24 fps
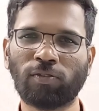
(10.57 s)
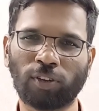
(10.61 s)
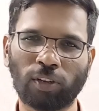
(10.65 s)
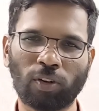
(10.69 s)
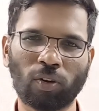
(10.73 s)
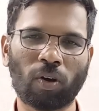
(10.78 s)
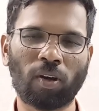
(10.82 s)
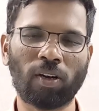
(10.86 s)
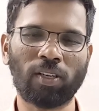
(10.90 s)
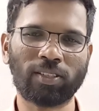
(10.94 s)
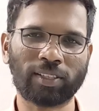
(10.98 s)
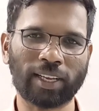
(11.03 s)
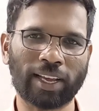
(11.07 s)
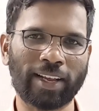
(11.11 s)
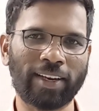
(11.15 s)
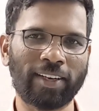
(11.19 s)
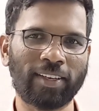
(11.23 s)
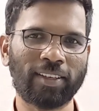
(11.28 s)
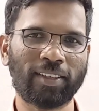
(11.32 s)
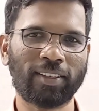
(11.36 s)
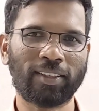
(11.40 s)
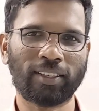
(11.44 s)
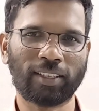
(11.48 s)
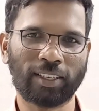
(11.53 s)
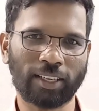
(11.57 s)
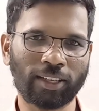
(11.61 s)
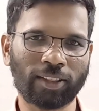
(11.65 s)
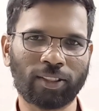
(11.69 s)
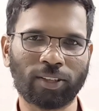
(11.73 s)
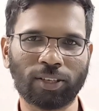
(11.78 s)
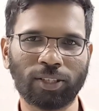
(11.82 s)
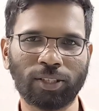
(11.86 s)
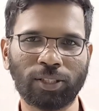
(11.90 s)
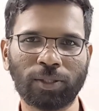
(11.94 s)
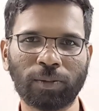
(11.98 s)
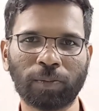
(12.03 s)
phenols and
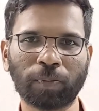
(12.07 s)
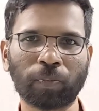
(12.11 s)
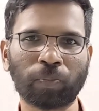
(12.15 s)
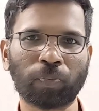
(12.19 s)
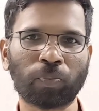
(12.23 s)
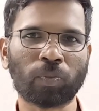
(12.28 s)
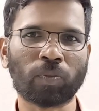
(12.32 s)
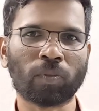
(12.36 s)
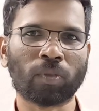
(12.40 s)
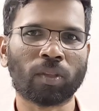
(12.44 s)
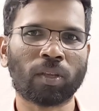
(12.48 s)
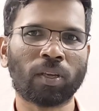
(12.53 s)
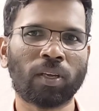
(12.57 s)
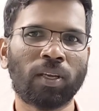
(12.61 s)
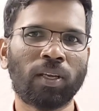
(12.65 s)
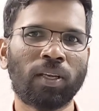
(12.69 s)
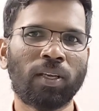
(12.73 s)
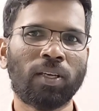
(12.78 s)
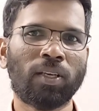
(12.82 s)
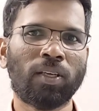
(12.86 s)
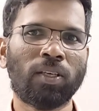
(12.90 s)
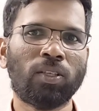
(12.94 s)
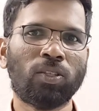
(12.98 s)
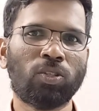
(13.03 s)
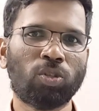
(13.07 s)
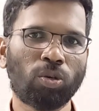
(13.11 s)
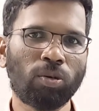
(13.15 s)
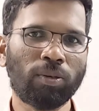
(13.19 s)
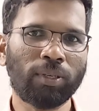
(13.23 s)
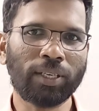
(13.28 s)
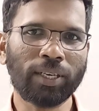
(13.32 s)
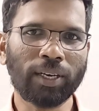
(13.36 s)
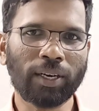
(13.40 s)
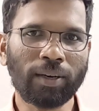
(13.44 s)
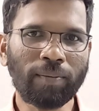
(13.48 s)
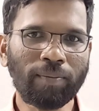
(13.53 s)
ethers. So
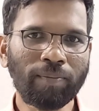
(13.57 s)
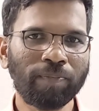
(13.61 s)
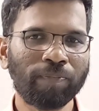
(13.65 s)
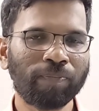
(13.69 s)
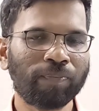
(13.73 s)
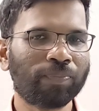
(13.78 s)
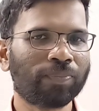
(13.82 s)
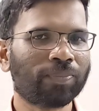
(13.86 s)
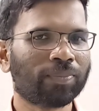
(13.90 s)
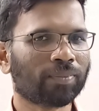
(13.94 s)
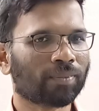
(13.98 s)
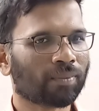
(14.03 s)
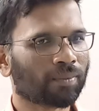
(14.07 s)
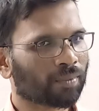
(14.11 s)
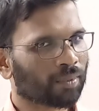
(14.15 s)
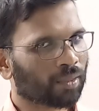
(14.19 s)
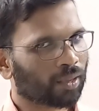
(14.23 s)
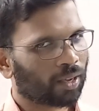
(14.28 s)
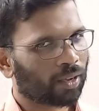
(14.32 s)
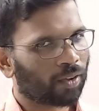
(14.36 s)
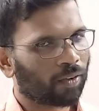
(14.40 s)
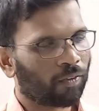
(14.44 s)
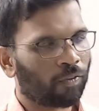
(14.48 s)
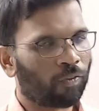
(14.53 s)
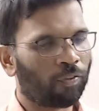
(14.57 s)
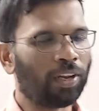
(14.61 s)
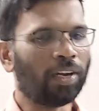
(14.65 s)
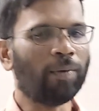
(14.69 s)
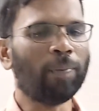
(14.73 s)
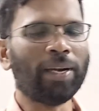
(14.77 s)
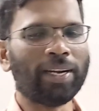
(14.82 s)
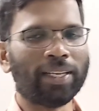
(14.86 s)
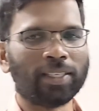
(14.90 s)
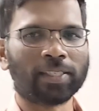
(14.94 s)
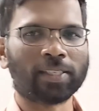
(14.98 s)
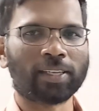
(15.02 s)
here we'll
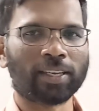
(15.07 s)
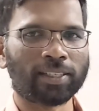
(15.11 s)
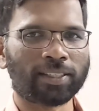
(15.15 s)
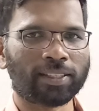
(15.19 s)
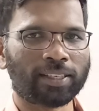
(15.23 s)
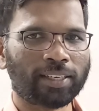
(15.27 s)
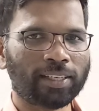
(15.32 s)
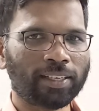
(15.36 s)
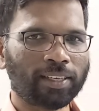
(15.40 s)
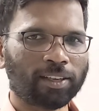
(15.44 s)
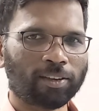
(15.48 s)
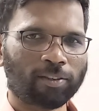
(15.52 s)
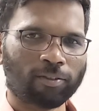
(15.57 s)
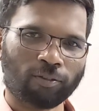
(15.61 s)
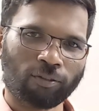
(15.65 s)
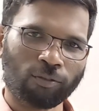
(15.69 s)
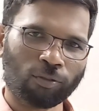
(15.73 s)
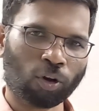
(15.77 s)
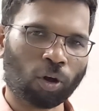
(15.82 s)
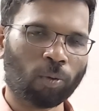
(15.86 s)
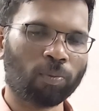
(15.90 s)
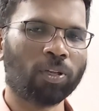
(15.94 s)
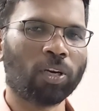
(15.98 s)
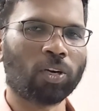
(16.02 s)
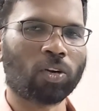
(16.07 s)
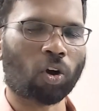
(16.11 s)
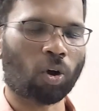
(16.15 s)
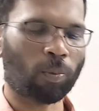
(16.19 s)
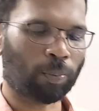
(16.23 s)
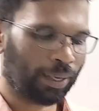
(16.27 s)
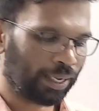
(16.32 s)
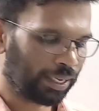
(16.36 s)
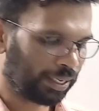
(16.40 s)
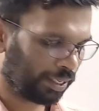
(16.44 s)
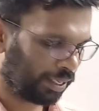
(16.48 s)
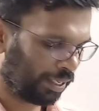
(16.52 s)
be discussing from the
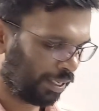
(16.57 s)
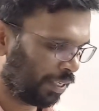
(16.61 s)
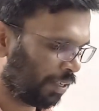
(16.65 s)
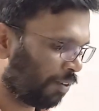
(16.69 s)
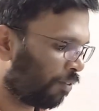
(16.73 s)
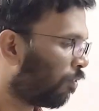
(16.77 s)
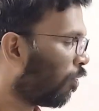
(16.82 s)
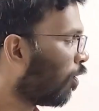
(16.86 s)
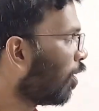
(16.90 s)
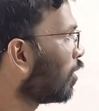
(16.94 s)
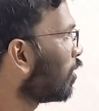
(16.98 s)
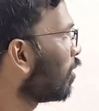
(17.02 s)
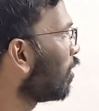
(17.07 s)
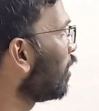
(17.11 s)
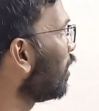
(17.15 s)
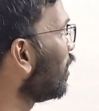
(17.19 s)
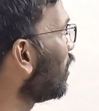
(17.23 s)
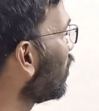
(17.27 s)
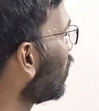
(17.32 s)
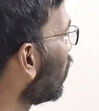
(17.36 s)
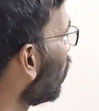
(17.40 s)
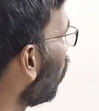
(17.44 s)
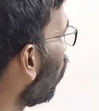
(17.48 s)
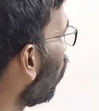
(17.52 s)
topic. First is